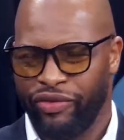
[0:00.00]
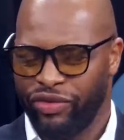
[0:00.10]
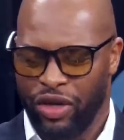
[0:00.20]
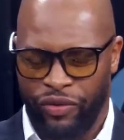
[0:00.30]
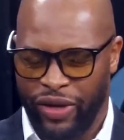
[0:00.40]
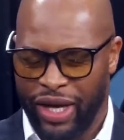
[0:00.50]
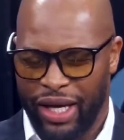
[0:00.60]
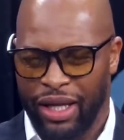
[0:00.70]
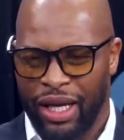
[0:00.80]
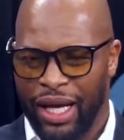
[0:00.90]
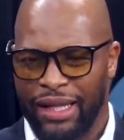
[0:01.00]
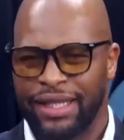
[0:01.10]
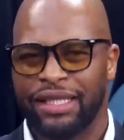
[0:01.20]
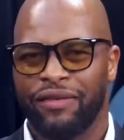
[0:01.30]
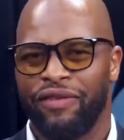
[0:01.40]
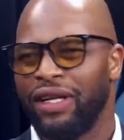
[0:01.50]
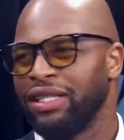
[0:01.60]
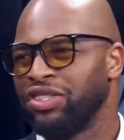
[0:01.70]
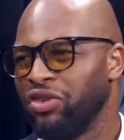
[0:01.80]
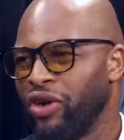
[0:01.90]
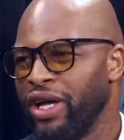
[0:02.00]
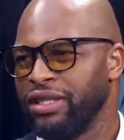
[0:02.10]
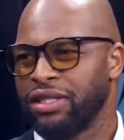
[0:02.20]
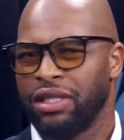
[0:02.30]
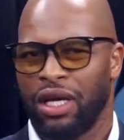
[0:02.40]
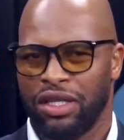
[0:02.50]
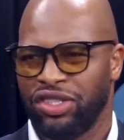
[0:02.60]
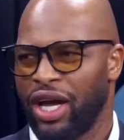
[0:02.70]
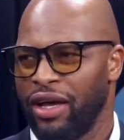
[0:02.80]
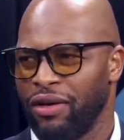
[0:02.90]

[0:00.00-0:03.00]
Don't forget, it takes a village to raise a child.